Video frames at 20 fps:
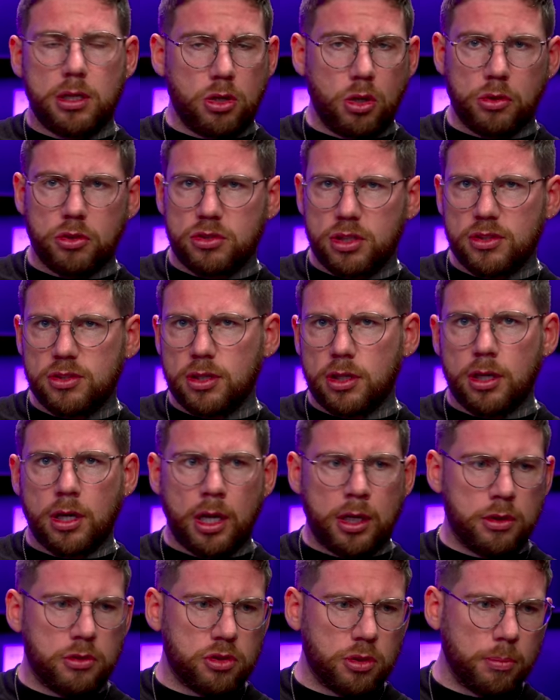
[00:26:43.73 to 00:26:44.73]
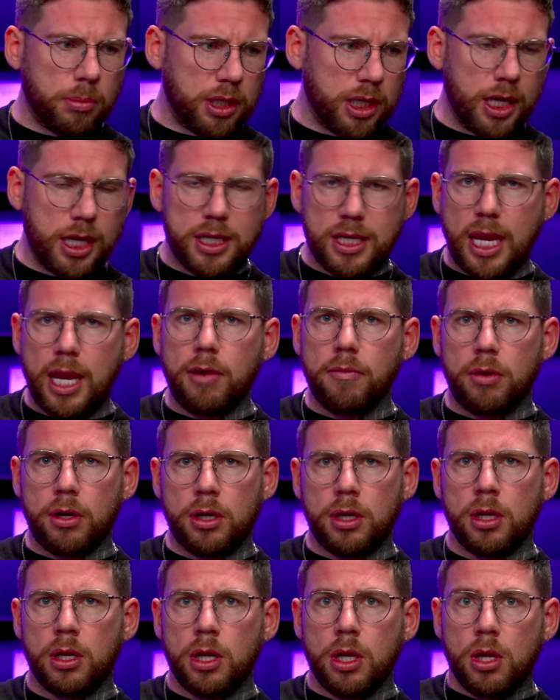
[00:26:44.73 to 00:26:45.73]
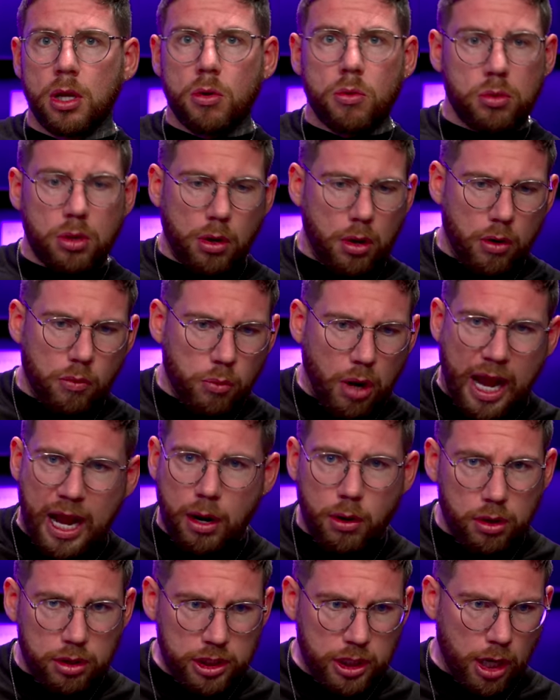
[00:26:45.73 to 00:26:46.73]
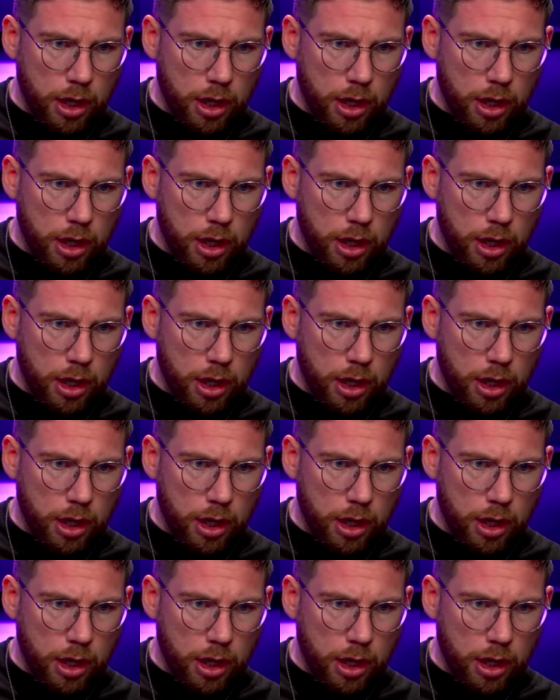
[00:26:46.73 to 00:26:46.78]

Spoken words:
consistent and somebody adherent, you